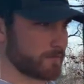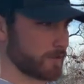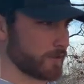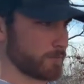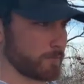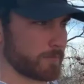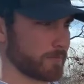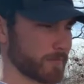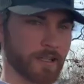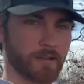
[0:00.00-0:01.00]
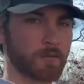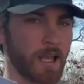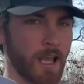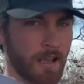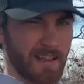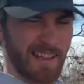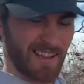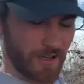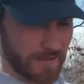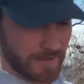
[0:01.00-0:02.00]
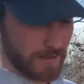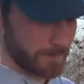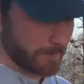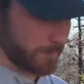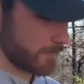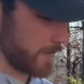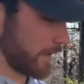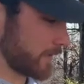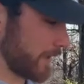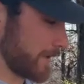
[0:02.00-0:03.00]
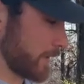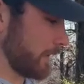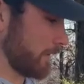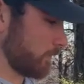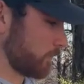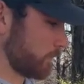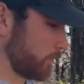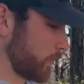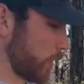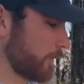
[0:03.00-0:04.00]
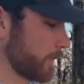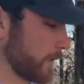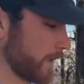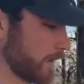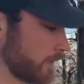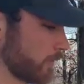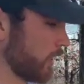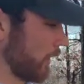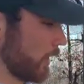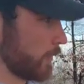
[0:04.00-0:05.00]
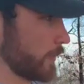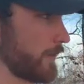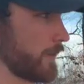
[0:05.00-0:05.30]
Just, you know, there is some downsides, and part of it being with